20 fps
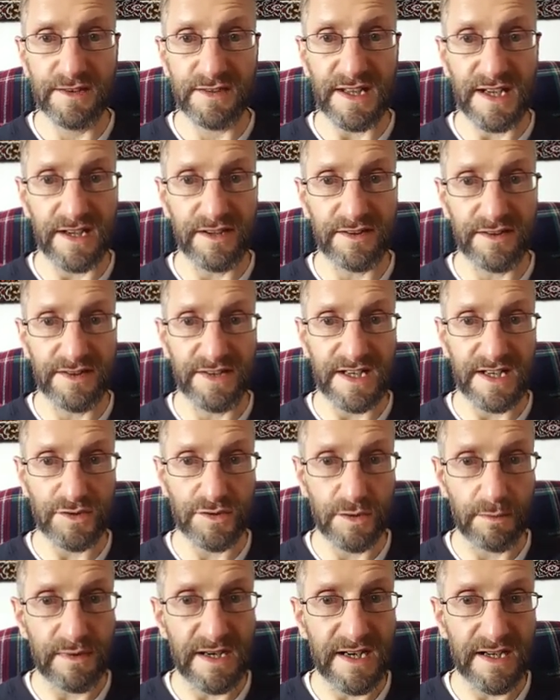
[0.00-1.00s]
the
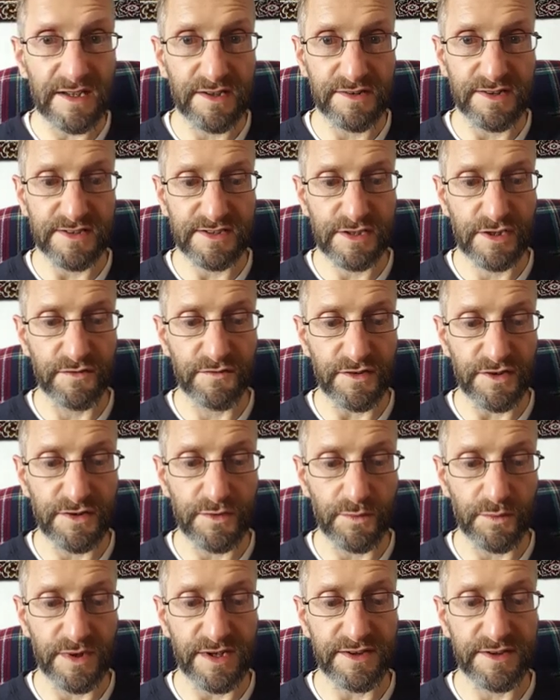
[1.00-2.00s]
actual marker that's
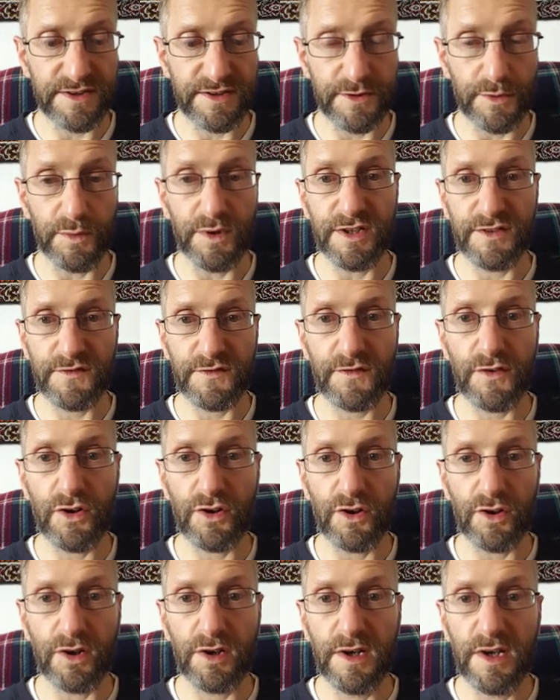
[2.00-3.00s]
covered with the word
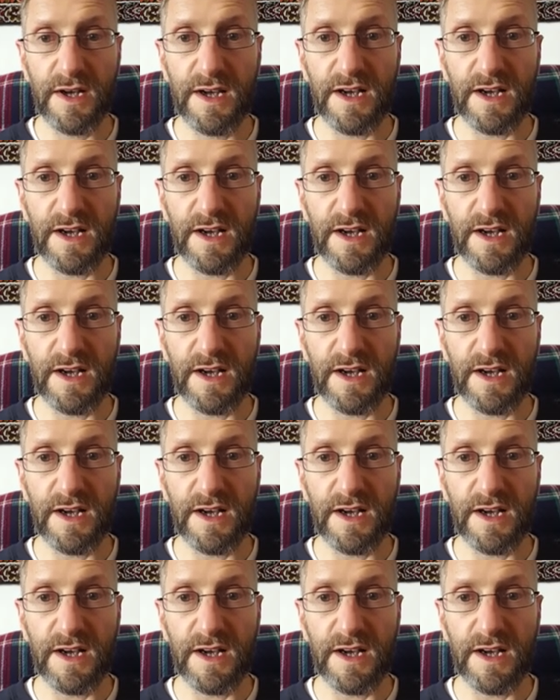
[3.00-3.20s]
for